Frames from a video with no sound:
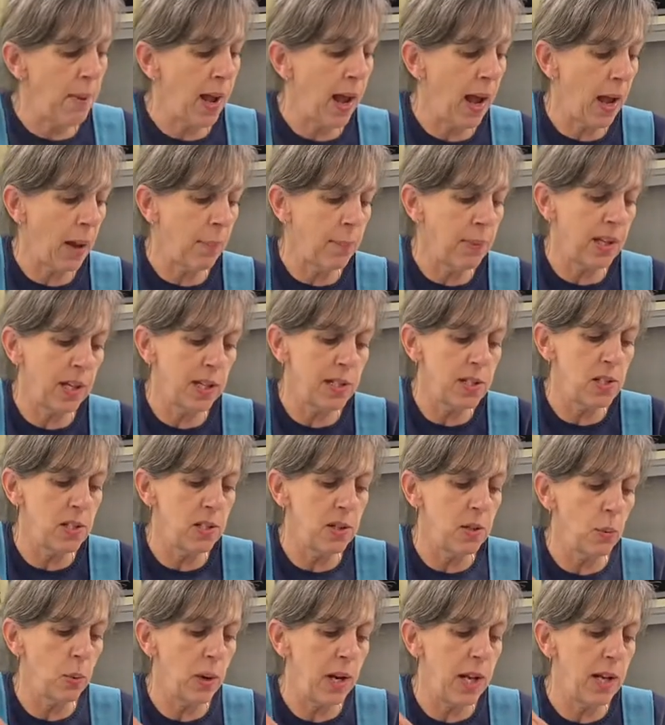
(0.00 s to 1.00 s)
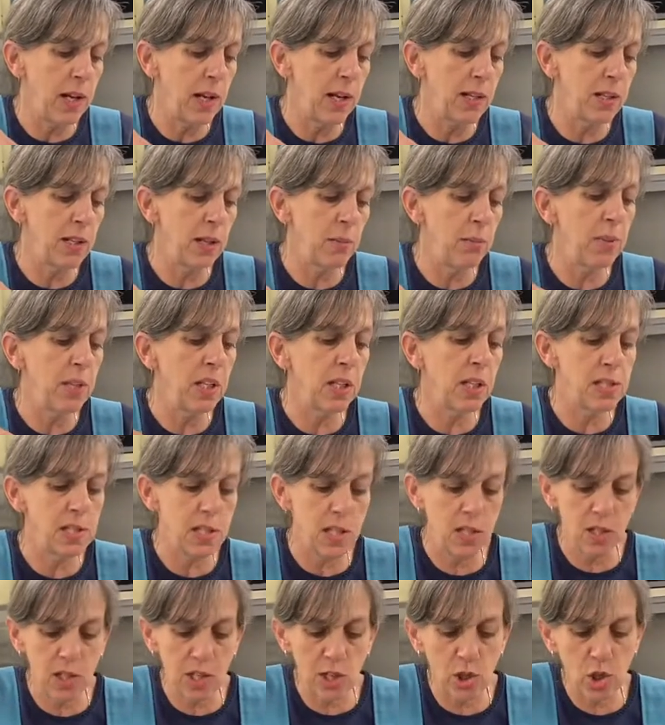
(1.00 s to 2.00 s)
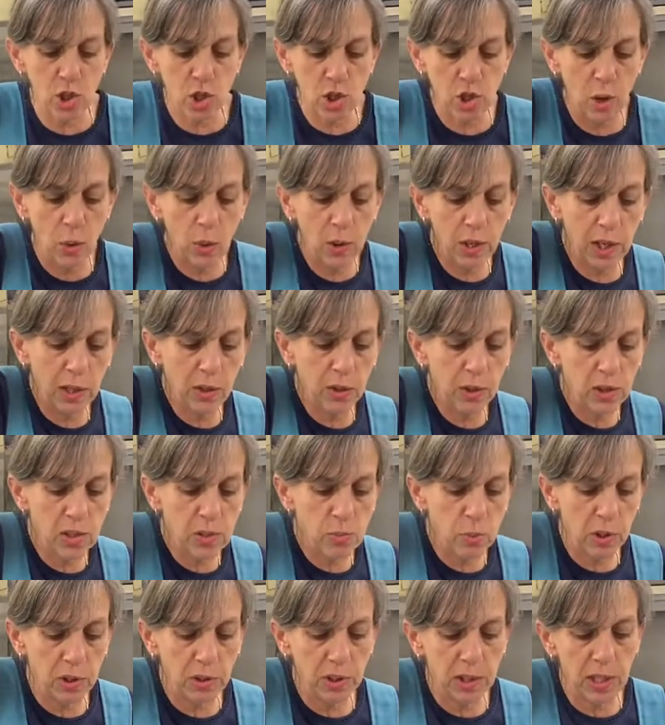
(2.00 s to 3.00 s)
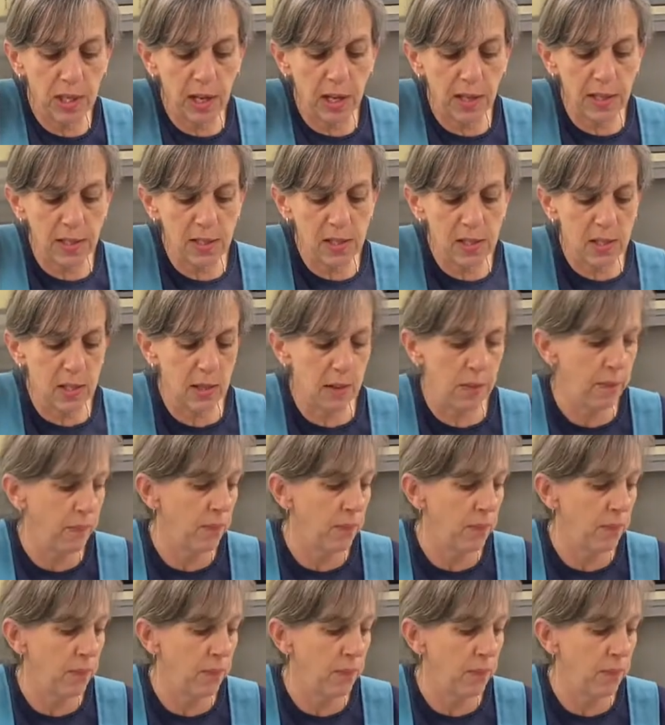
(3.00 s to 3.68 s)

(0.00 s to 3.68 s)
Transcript: happy I did the red onion because it does show and it looks really nice.